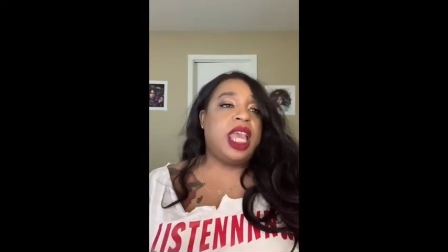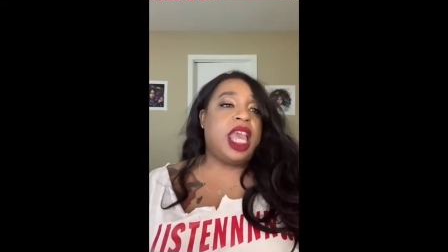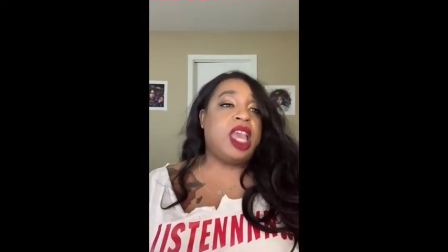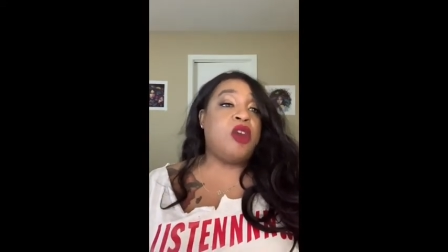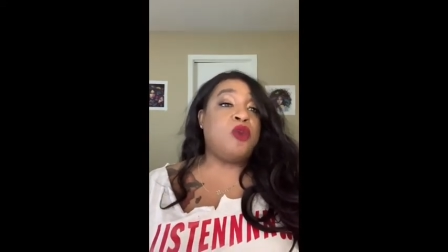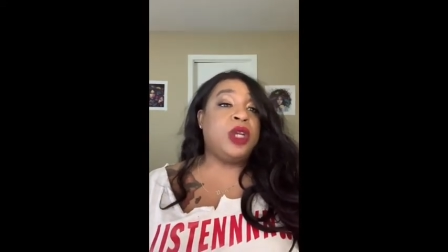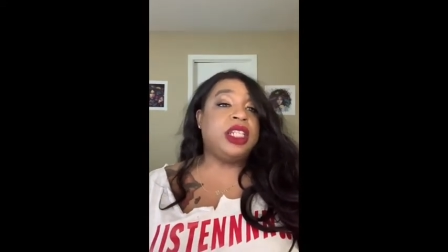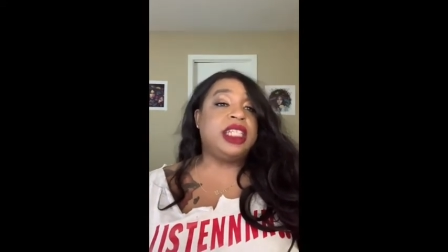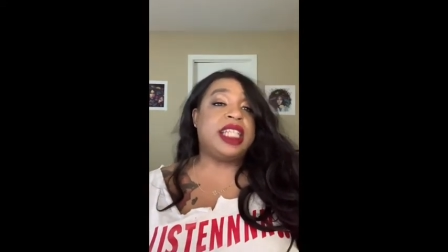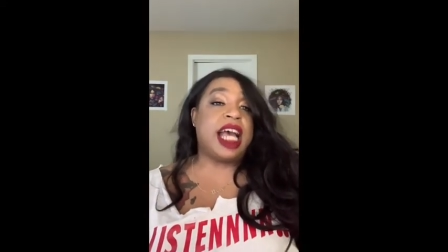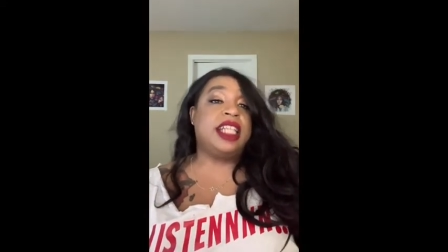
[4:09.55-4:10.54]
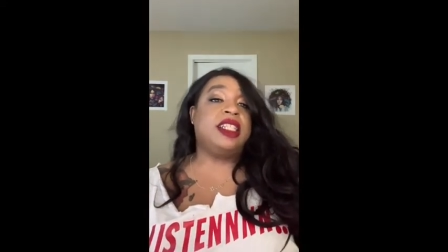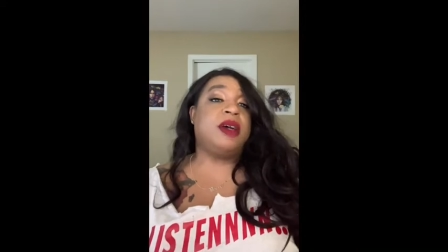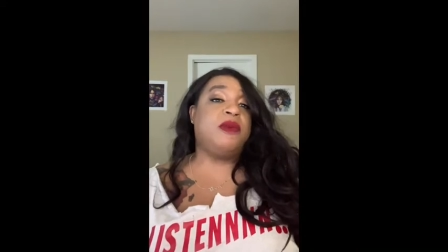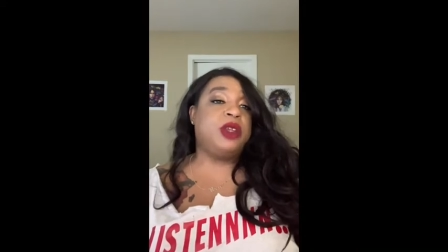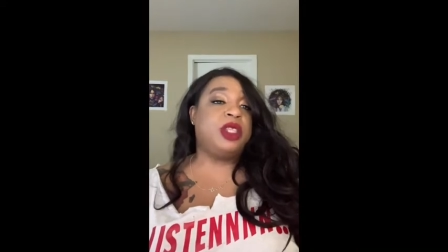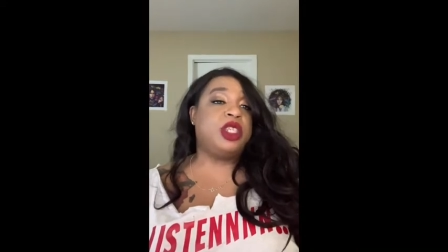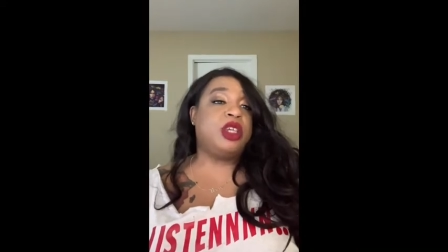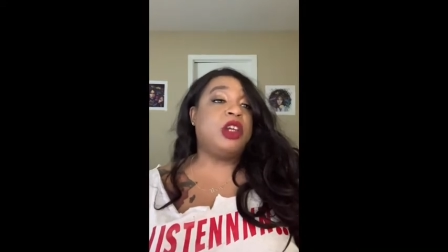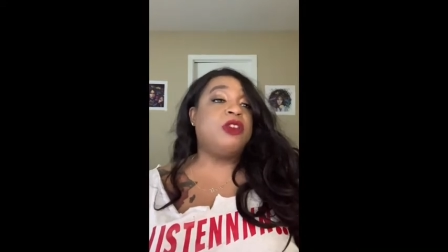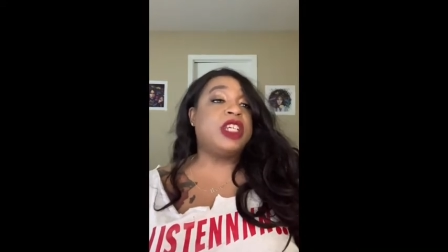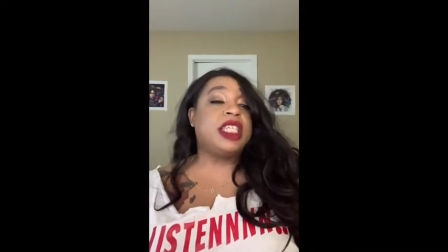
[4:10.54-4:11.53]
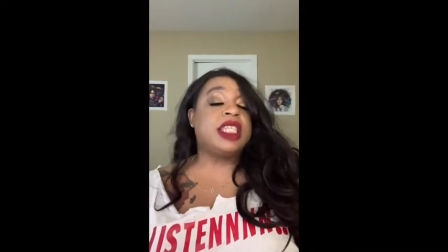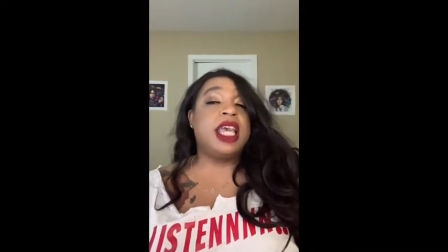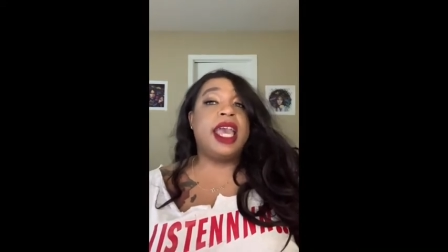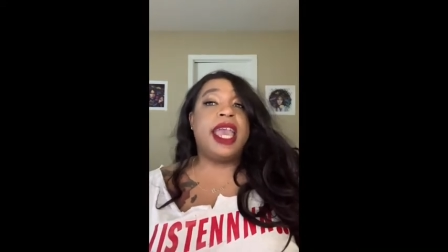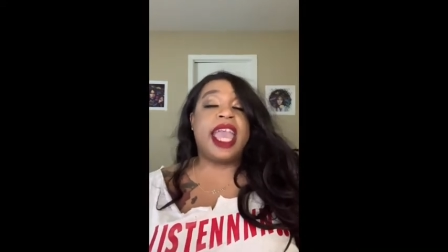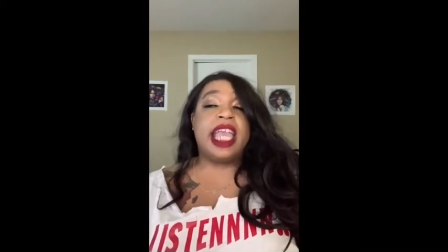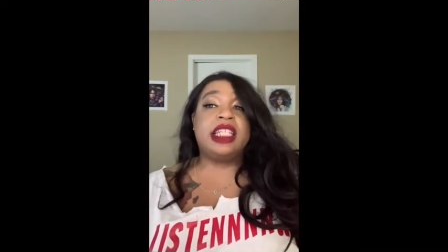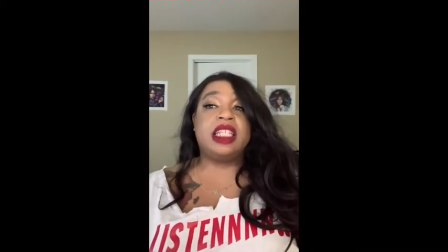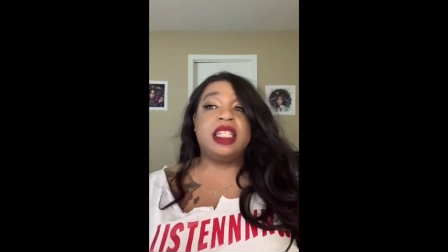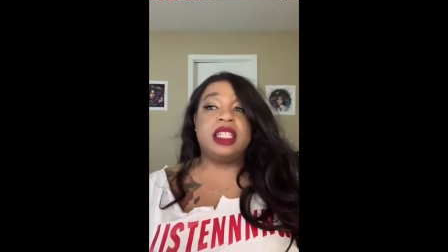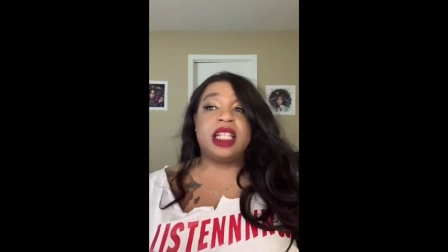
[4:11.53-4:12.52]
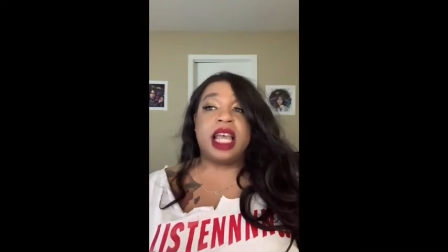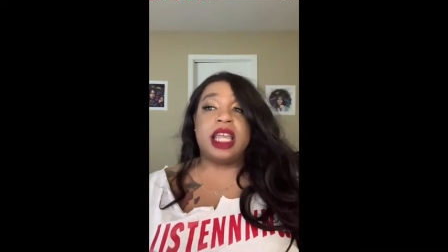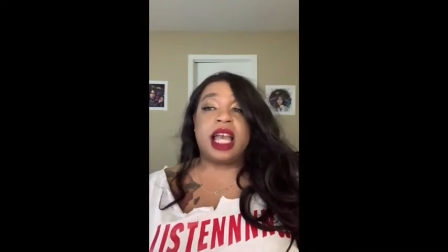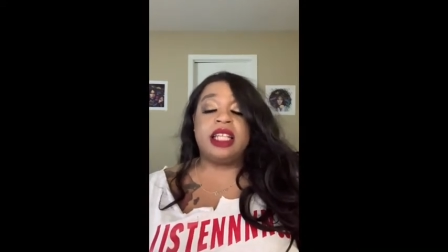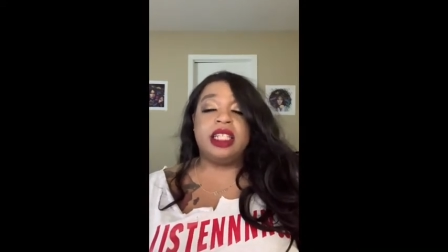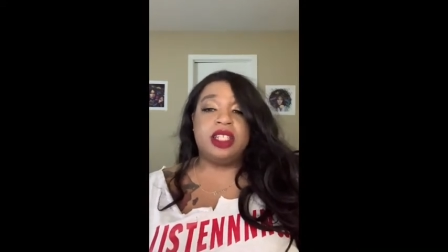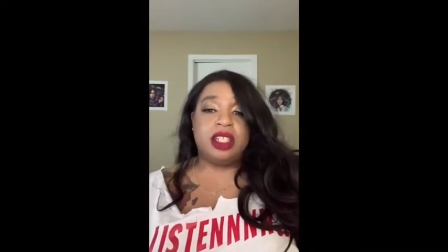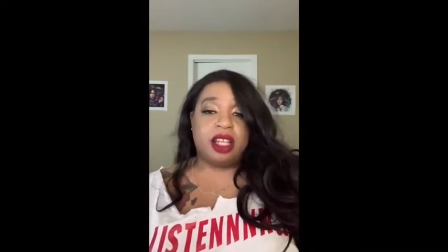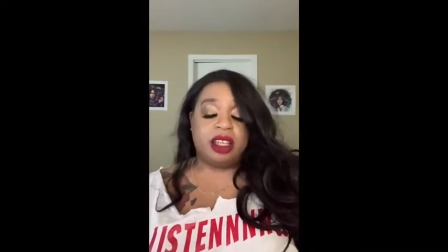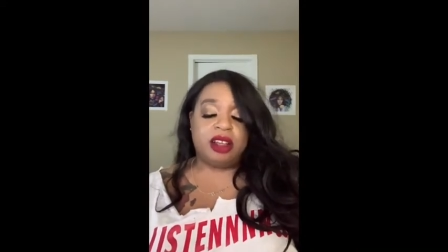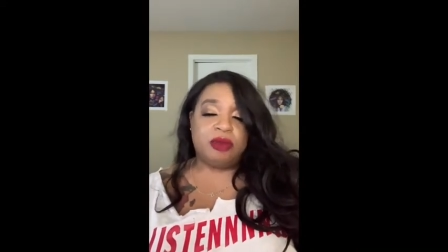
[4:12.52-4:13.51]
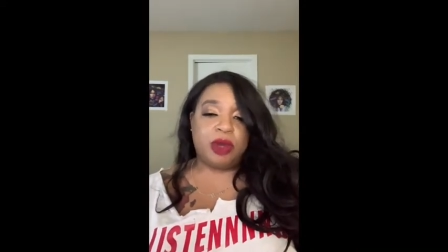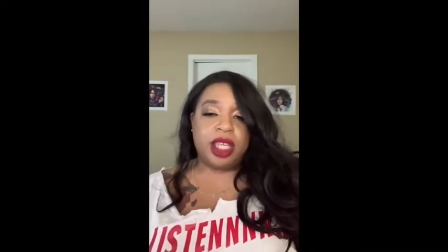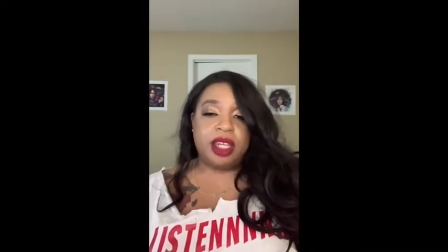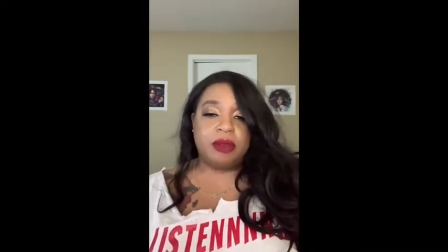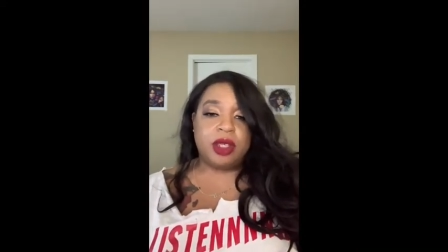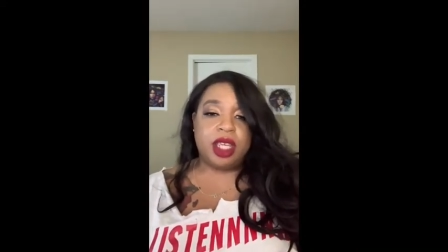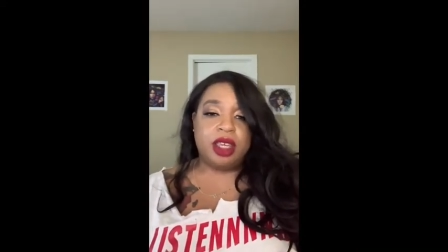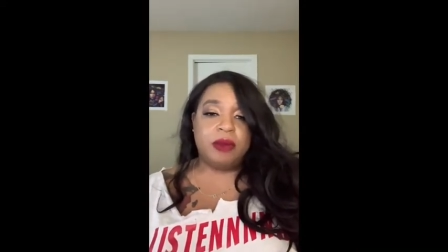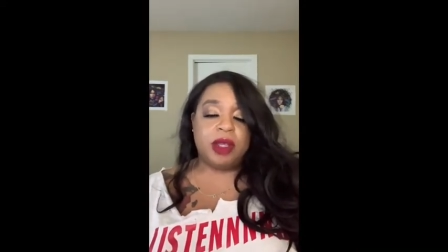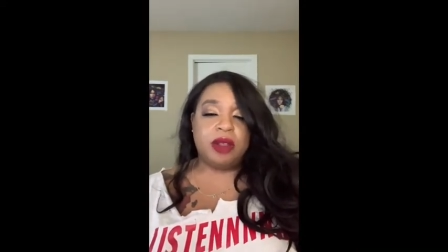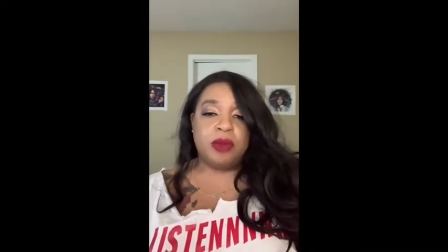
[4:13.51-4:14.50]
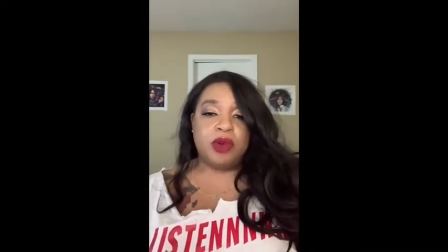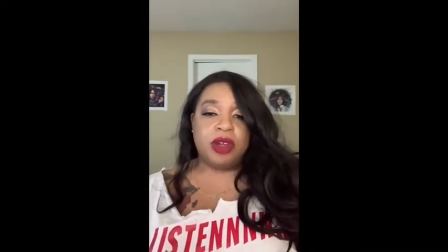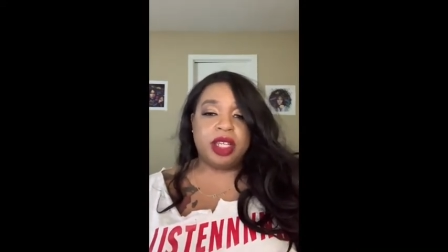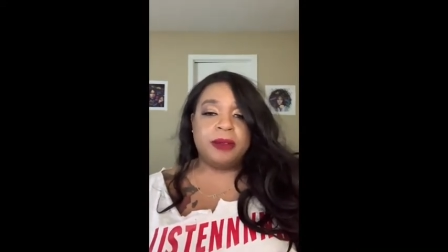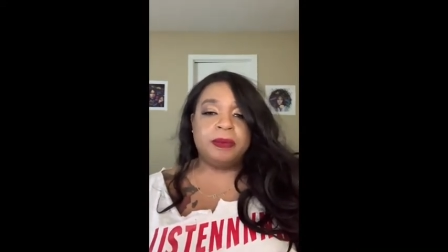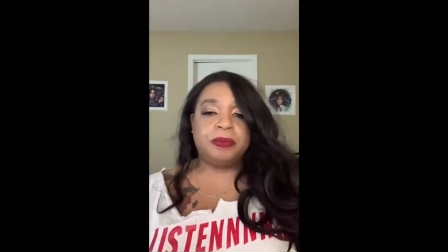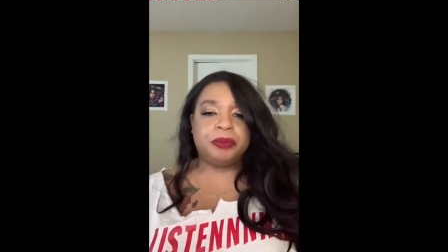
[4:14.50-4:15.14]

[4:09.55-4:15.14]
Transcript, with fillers: And Whitley signs up for the service and she's like, I need your help waking up Kim in the morning.